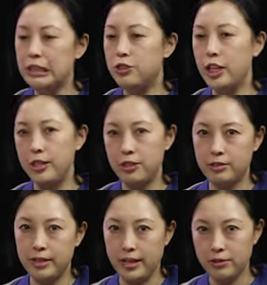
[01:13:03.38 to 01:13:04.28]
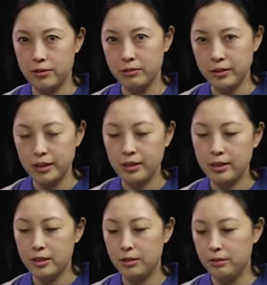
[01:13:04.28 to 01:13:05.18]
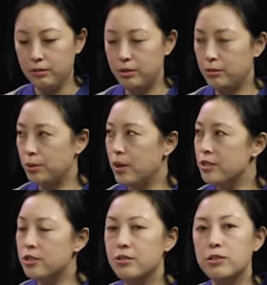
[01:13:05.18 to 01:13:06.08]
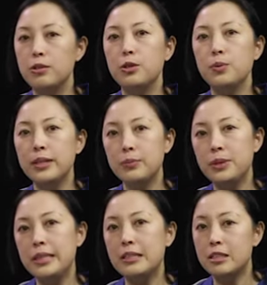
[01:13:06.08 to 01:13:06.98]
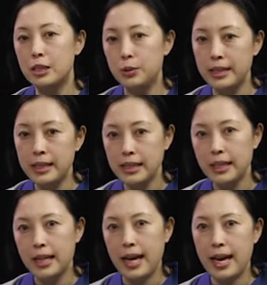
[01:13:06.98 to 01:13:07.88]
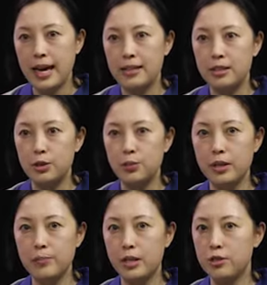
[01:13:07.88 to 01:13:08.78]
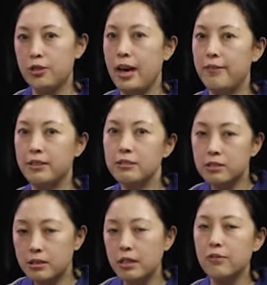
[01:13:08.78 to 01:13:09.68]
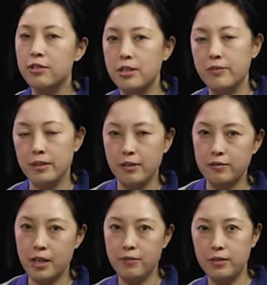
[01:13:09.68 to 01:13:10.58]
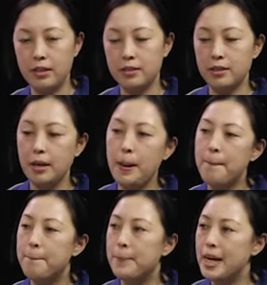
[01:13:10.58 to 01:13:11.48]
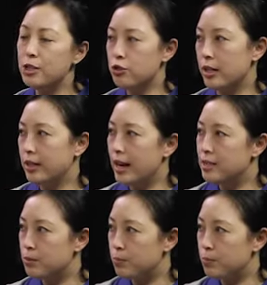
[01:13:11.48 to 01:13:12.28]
changes the answer to your question. So you want to read slowly, and you want to make sure you still give yourself enough time for this. My trick has